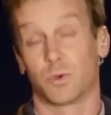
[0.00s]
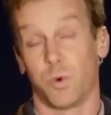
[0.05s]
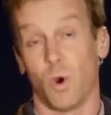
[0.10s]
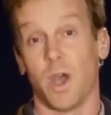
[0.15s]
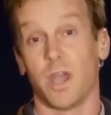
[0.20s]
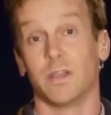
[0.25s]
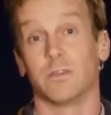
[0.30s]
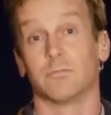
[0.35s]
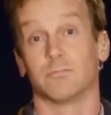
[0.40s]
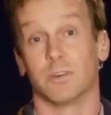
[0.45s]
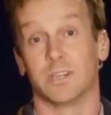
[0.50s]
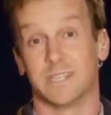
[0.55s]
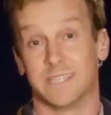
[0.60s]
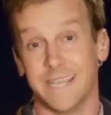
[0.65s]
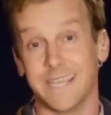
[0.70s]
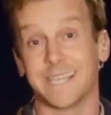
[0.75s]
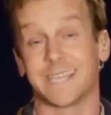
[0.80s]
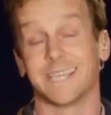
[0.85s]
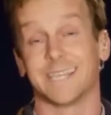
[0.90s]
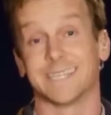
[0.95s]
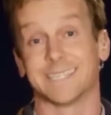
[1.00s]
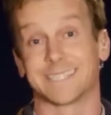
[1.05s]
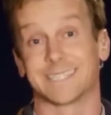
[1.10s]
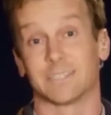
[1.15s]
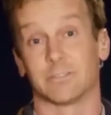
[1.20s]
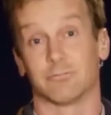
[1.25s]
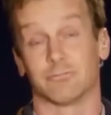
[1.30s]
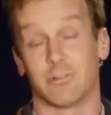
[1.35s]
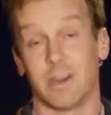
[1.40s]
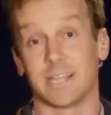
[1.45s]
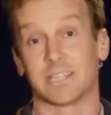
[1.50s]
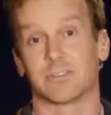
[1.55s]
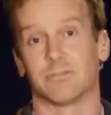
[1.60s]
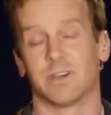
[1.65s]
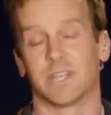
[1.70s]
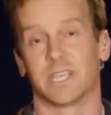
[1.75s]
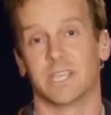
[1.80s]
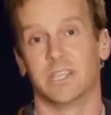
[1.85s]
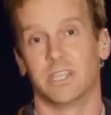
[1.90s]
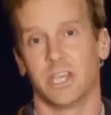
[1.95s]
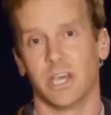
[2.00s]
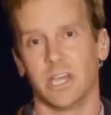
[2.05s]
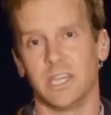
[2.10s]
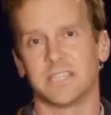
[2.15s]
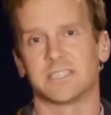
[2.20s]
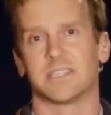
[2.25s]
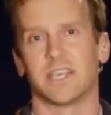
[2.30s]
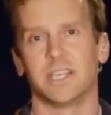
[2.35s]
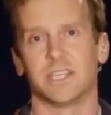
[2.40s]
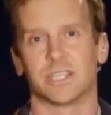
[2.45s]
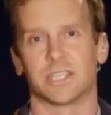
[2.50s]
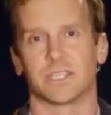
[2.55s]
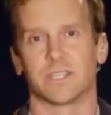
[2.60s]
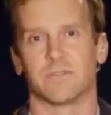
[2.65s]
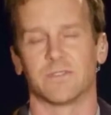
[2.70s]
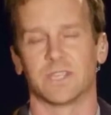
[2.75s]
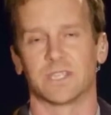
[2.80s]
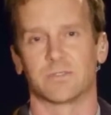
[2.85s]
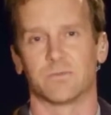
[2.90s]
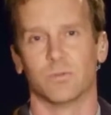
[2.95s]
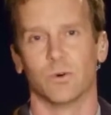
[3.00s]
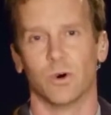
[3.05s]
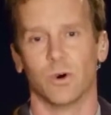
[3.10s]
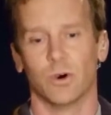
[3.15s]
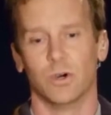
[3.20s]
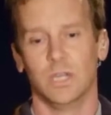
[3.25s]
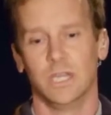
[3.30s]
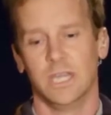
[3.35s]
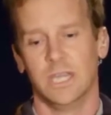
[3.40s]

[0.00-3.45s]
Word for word: quite ridiculous rhetoric in the early stages of this war,